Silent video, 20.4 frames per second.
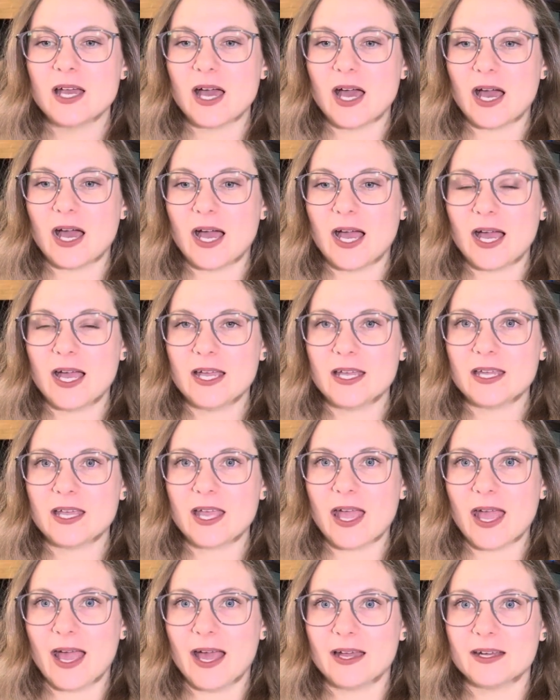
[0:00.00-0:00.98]
I
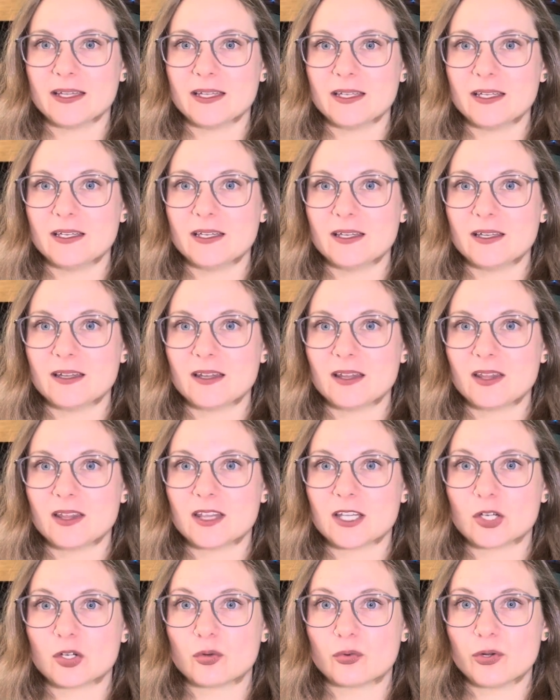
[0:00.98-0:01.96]
added
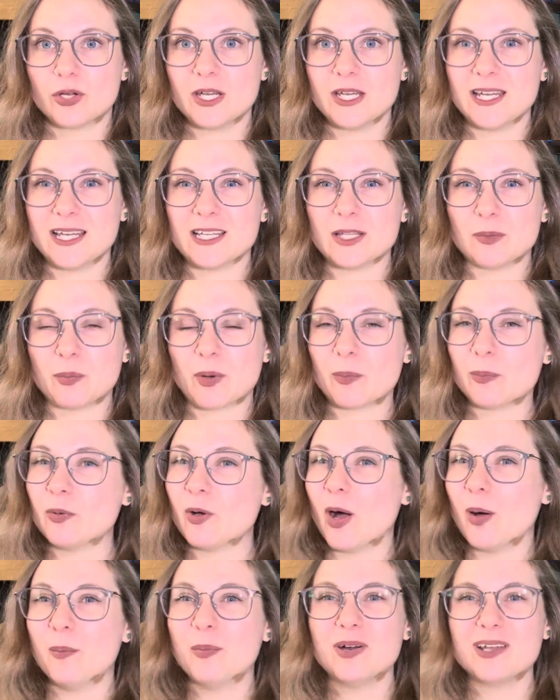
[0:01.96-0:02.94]
the green and the purple.
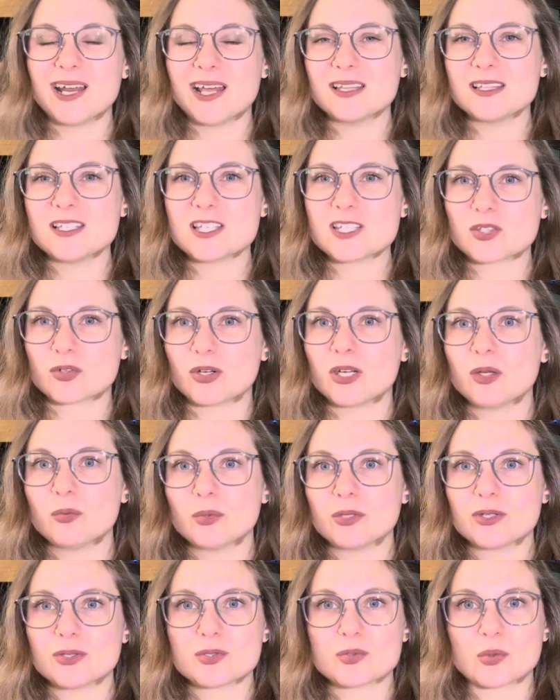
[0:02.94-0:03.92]
I'll put on the screen
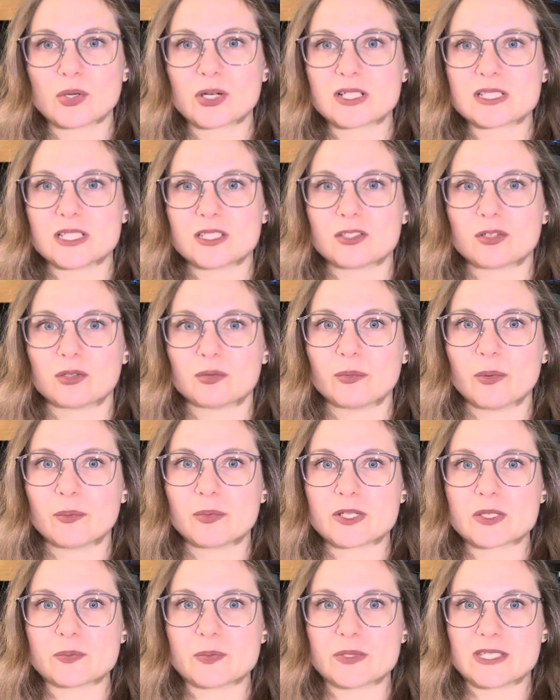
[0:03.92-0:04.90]
what those were because I don't remember
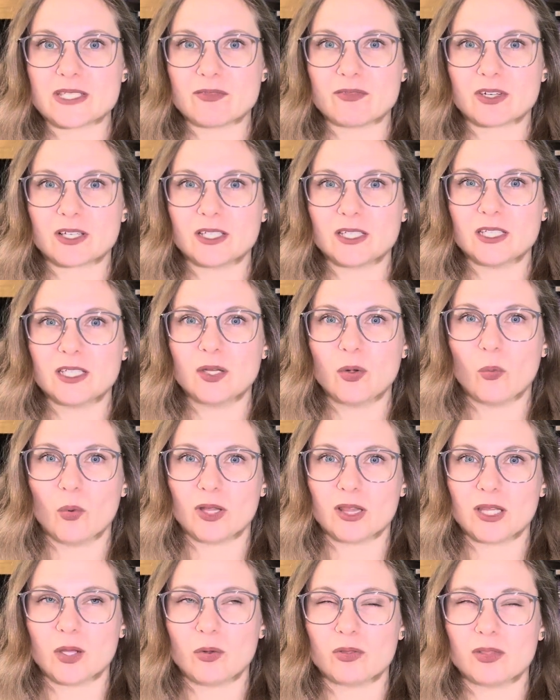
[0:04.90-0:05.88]
specifically
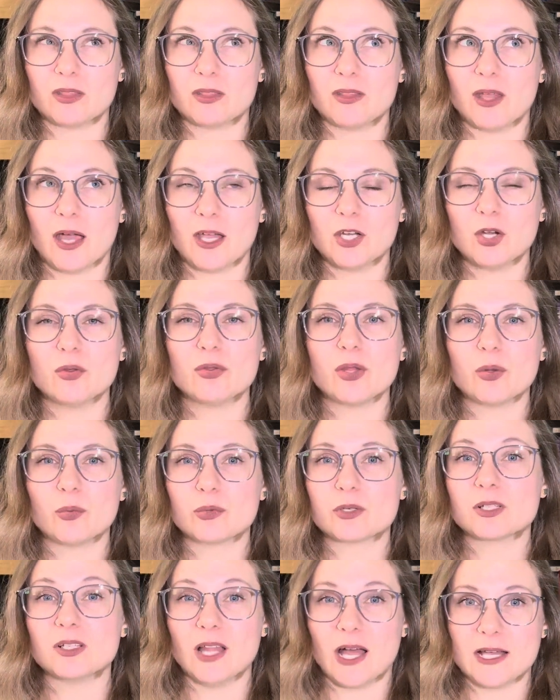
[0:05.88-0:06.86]
what I know they were
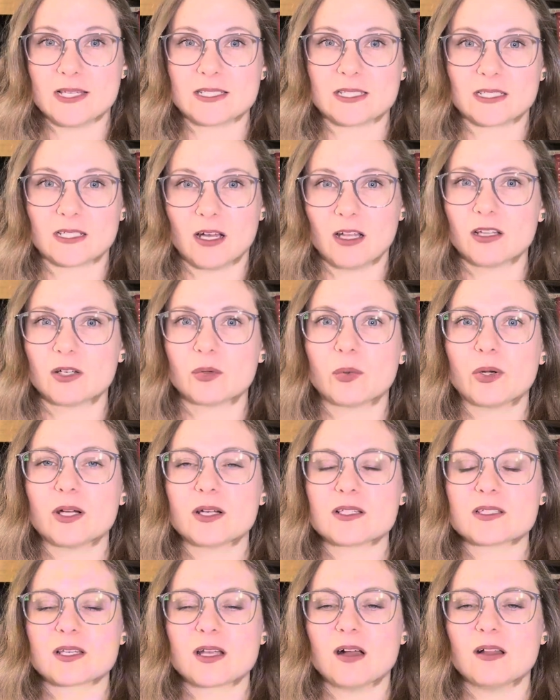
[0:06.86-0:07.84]
classic
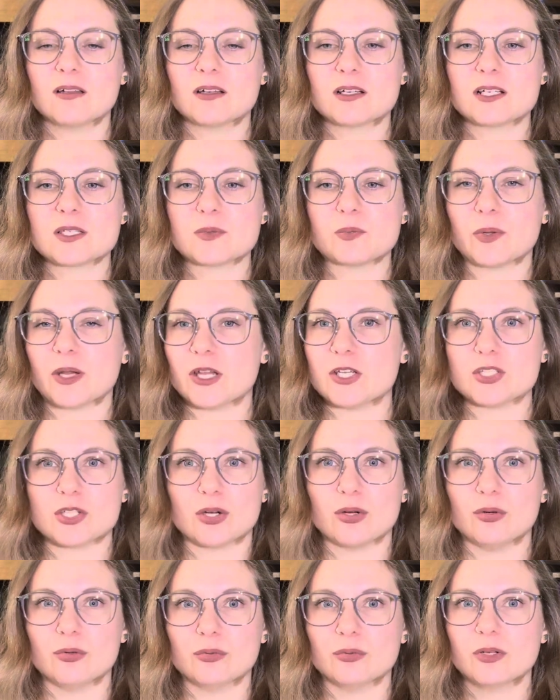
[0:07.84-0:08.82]
Colorworks colors, but I
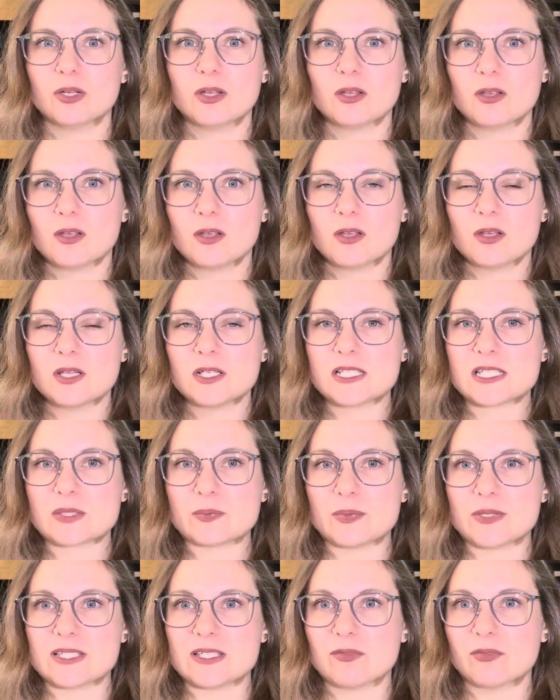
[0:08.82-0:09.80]
don't
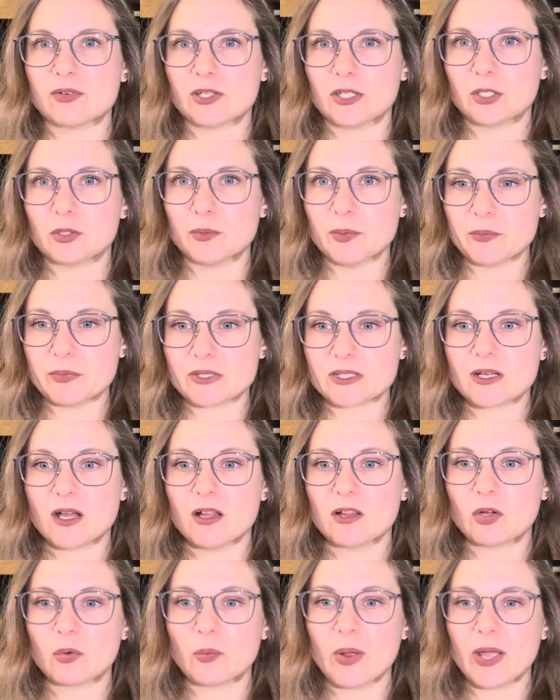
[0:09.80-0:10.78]
specifically remember the
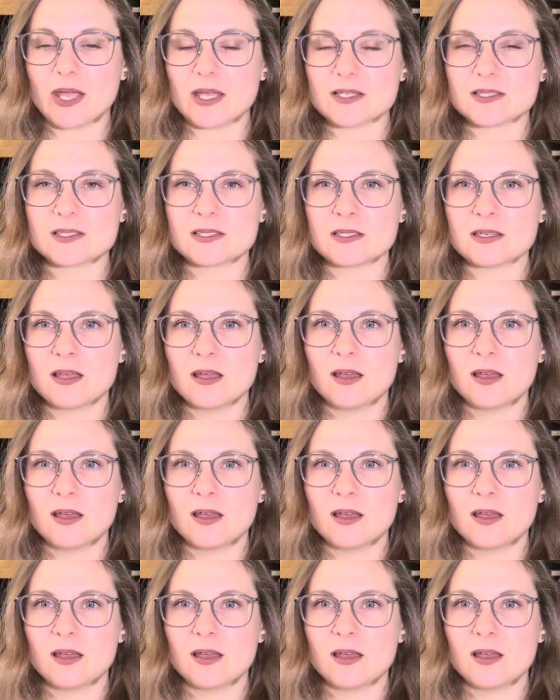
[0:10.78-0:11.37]
colorways.